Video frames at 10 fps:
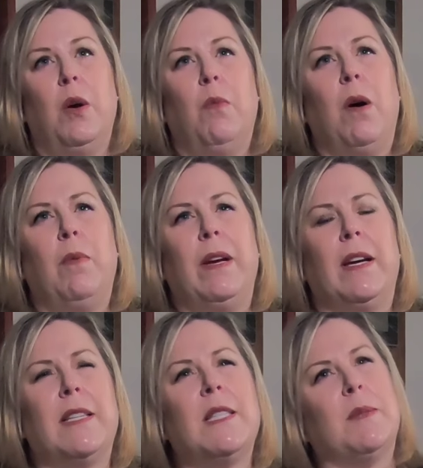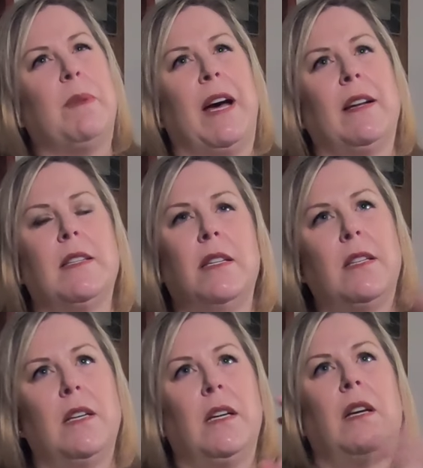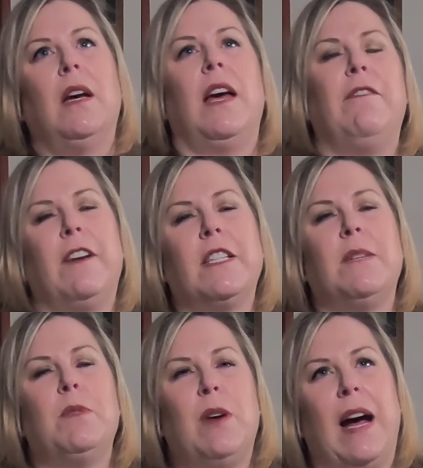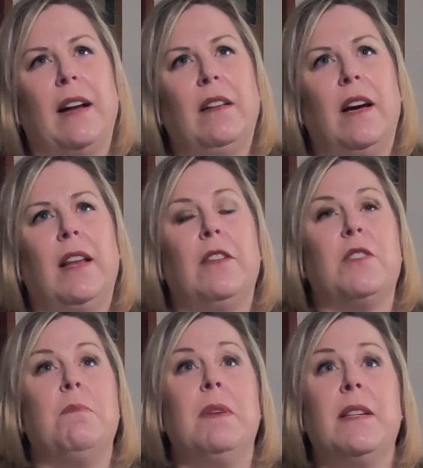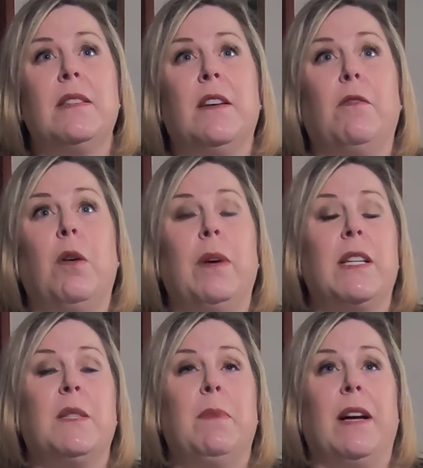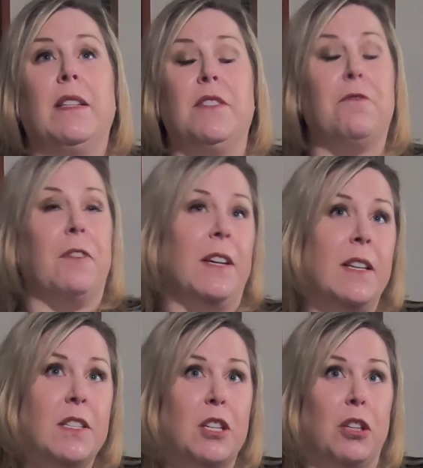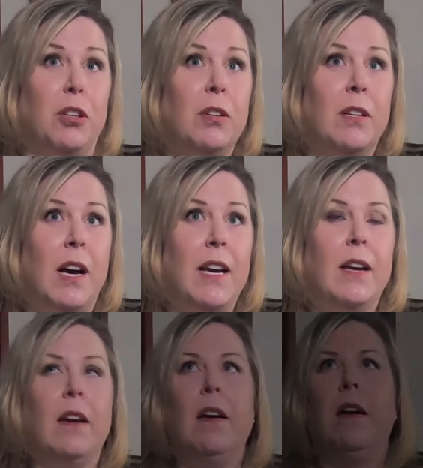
what we expect a victim to act like. There's myths of what we expect a defendant to look like.